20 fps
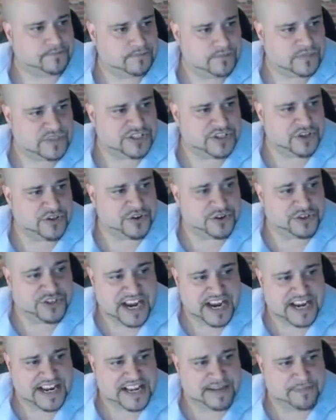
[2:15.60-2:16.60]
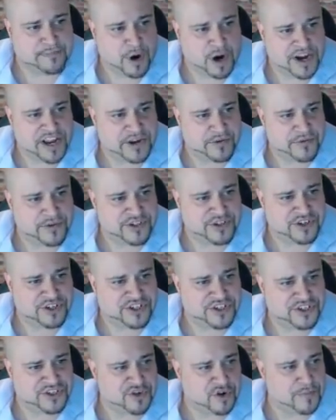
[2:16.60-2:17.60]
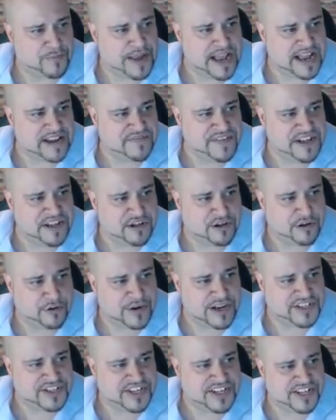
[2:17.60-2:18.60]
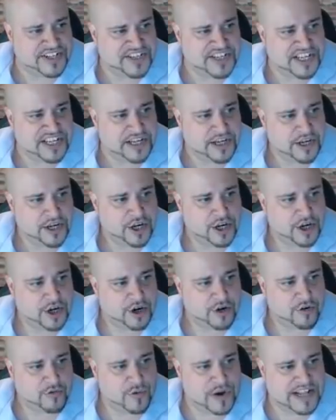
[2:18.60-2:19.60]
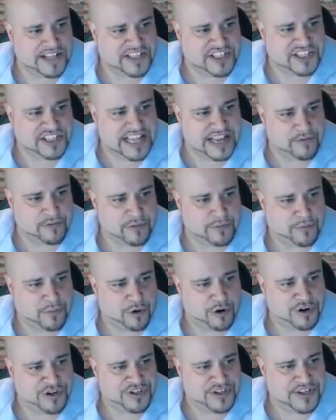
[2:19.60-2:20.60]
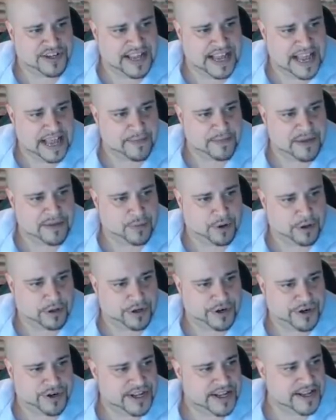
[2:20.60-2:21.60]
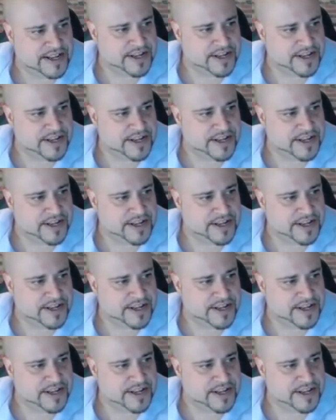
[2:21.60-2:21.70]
So they're tightening parking restrictions or ban vehicle residency, writes Slate report Amy Pullard.